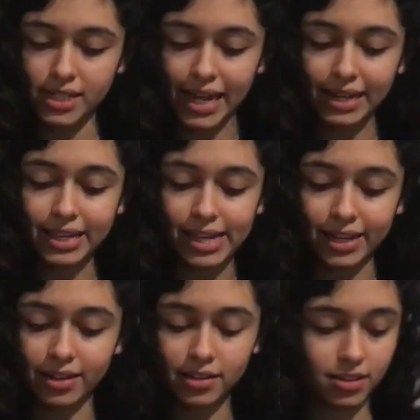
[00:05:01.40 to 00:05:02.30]
Sandy
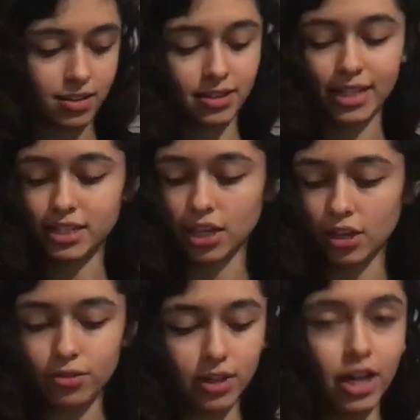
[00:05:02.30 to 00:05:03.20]
Keen. That's
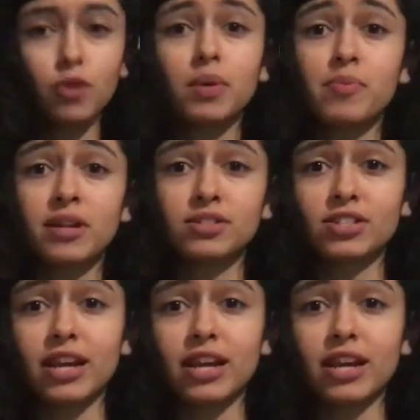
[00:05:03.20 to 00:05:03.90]
cute. I hope I pronounced your